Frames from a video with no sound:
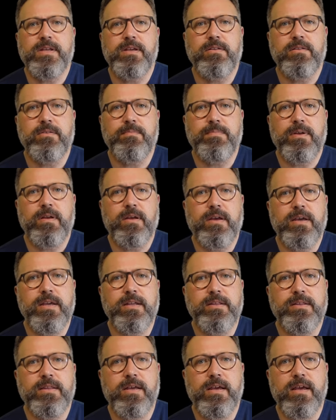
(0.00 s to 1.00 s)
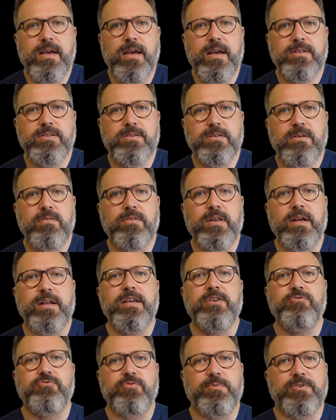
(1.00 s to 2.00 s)
take a look behind that. Oh, that
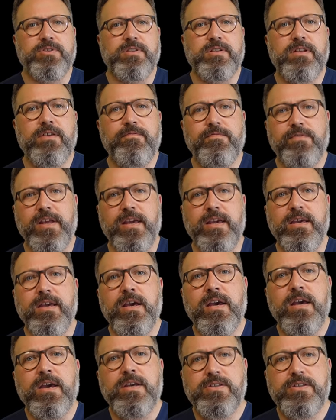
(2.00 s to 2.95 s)
eardrum looks lovely.